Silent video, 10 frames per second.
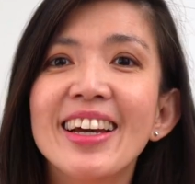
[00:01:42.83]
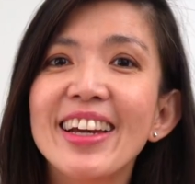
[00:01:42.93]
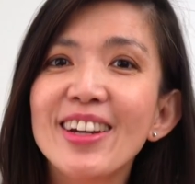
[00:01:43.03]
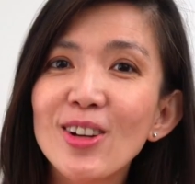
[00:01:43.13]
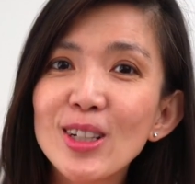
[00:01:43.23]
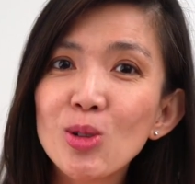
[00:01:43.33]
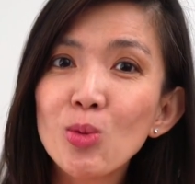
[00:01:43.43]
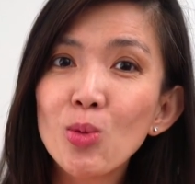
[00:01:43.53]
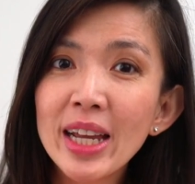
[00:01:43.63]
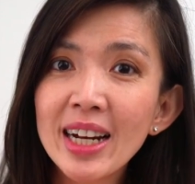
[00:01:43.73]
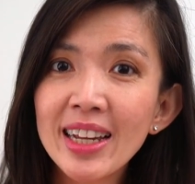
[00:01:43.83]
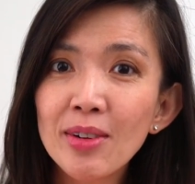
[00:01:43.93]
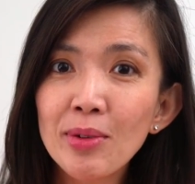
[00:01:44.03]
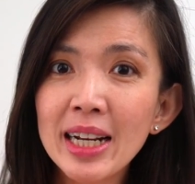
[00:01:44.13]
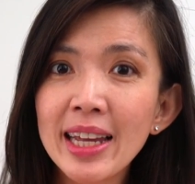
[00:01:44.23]
In order to really,
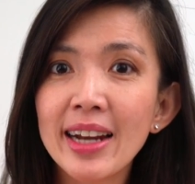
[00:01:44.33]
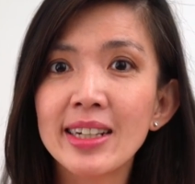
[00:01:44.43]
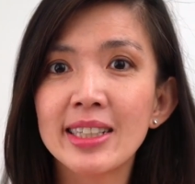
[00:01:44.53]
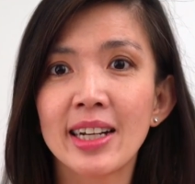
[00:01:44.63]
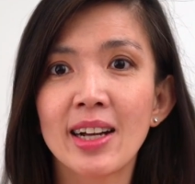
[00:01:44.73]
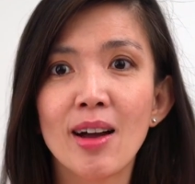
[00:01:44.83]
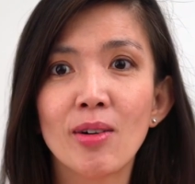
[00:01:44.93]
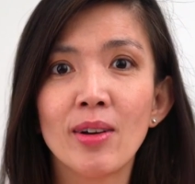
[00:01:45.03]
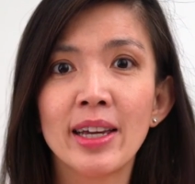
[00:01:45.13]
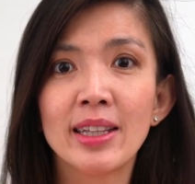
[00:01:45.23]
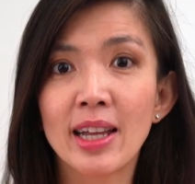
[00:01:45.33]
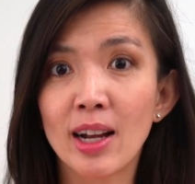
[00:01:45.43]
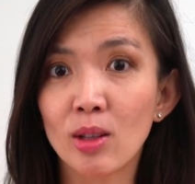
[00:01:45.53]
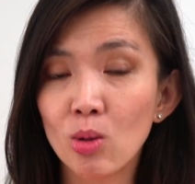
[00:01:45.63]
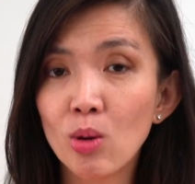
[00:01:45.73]
really understand calculate, there
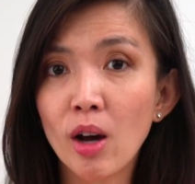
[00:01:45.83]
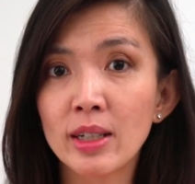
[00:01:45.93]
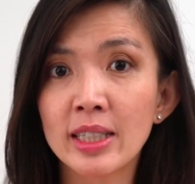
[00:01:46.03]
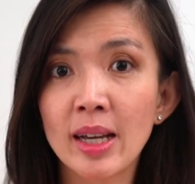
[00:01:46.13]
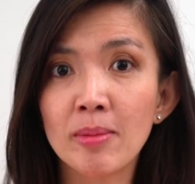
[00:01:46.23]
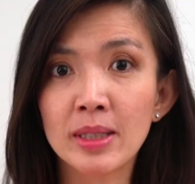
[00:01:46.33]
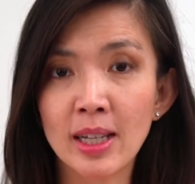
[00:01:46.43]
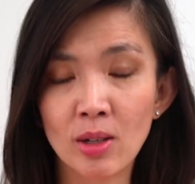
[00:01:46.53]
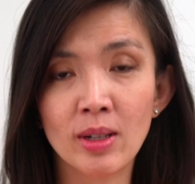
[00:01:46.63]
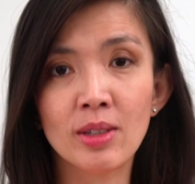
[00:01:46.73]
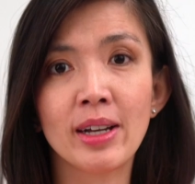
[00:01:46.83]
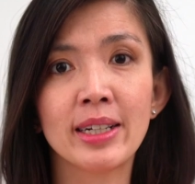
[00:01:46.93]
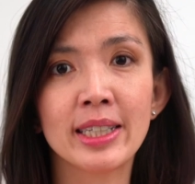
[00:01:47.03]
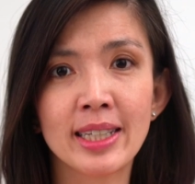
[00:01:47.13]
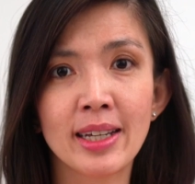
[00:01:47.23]
are two concepts that you need to
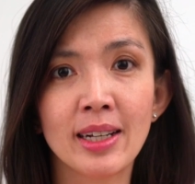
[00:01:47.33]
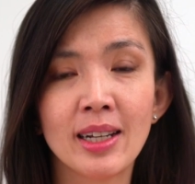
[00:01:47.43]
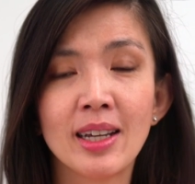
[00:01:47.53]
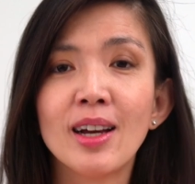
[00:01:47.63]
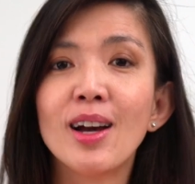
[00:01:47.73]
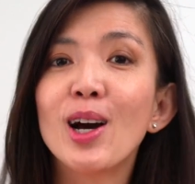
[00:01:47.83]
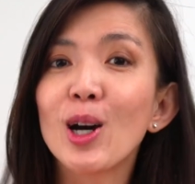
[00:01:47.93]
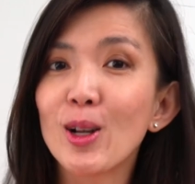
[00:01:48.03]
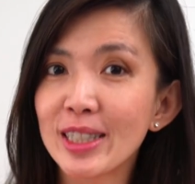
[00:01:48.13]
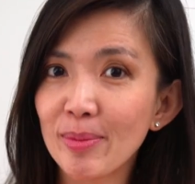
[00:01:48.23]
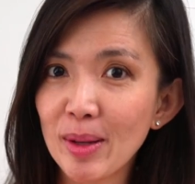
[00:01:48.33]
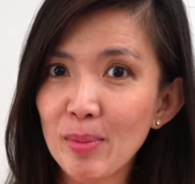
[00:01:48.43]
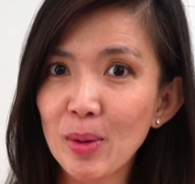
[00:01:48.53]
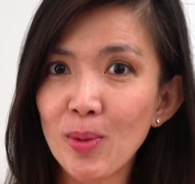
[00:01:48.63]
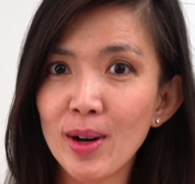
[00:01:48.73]
understand. Concept
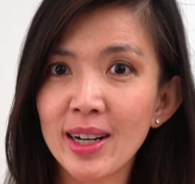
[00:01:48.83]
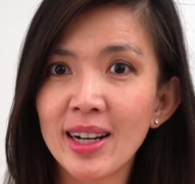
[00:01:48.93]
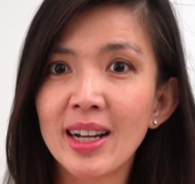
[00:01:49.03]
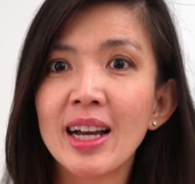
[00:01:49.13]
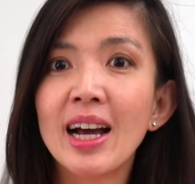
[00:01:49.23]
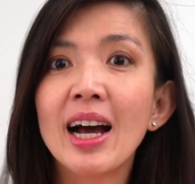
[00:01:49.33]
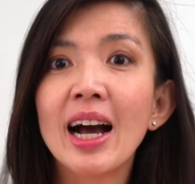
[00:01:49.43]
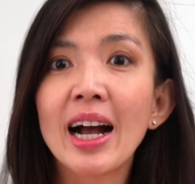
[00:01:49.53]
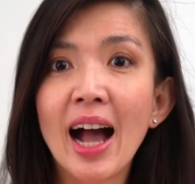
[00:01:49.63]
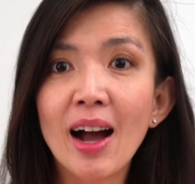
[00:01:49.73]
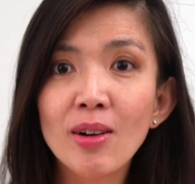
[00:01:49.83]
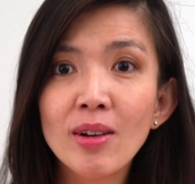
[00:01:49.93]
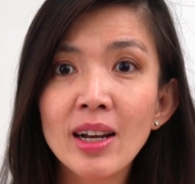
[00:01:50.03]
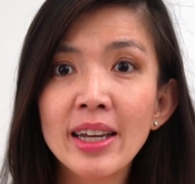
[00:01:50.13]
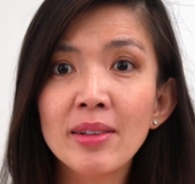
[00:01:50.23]
number one
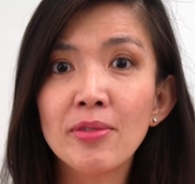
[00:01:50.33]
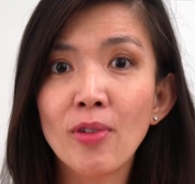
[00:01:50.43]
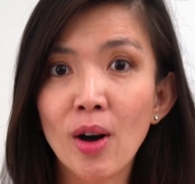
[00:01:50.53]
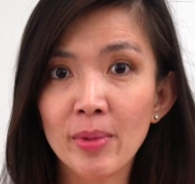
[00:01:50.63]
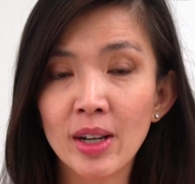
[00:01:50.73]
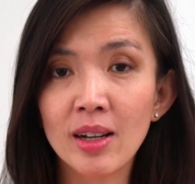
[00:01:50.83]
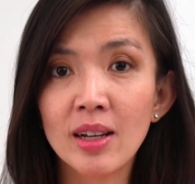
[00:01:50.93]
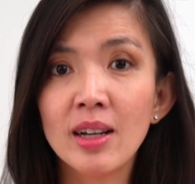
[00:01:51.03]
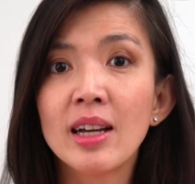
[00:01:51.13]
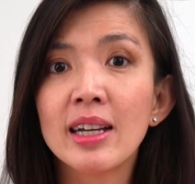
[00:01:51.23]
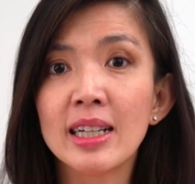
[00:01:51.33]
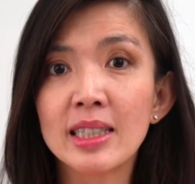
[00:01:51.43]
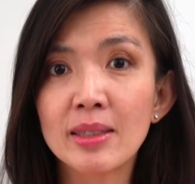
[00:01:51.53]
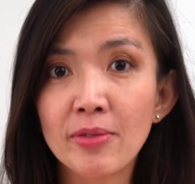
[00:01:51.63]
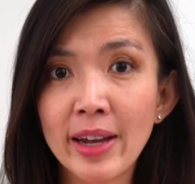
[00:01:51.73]
calculate formula
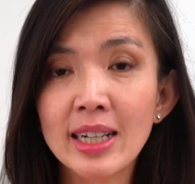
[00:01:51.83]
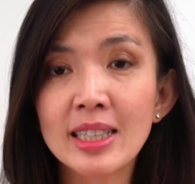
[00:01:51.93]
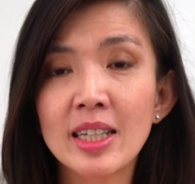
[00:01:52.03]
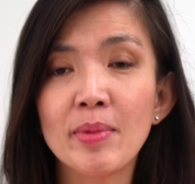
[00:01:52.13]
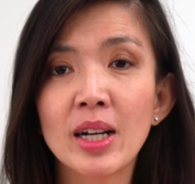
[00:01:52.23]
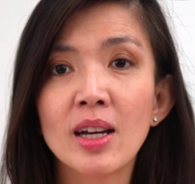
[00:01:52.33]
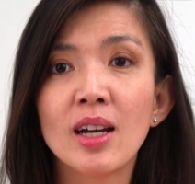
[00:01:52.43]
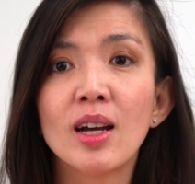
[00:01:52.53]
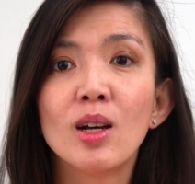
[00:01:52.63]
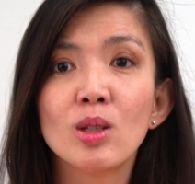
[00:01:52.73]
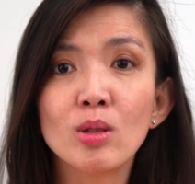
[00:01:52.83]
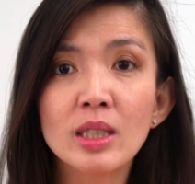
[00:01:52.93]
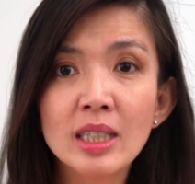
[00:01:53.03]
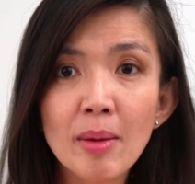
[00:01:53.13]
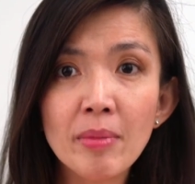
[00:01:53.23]
is very similar to
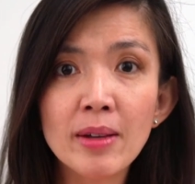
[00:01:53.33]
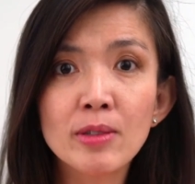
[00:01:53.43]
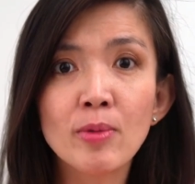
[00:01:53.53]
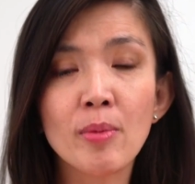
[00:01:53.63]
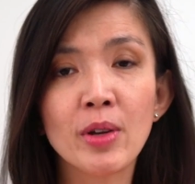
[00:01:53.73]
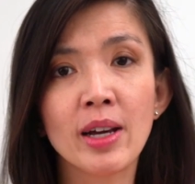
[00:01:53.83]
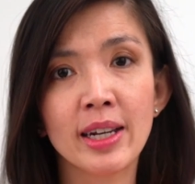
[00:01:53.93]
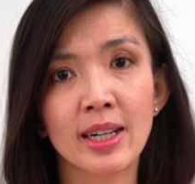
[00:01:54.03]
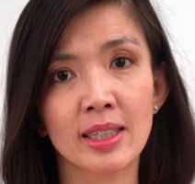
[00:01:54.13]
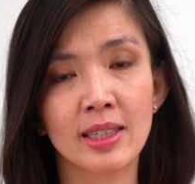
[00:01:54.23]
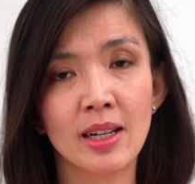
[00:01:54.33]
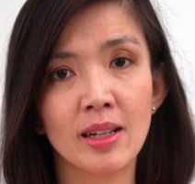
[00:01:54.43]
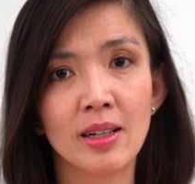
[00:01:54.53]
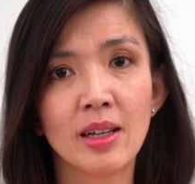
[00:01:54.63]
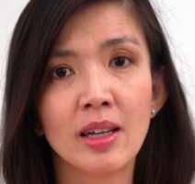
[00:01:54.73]
sum ifs formula in Excel.